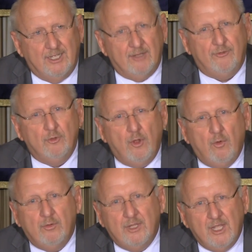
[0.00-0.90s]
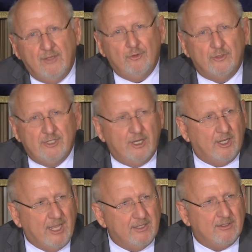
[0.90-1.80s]
And if you don't, if you
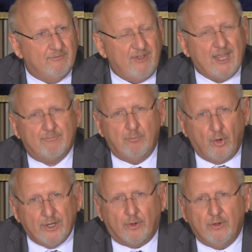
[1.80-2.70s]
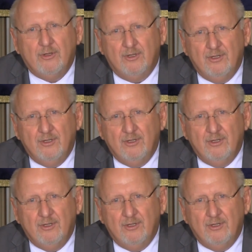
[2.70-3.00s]
interrogate the fact bringer,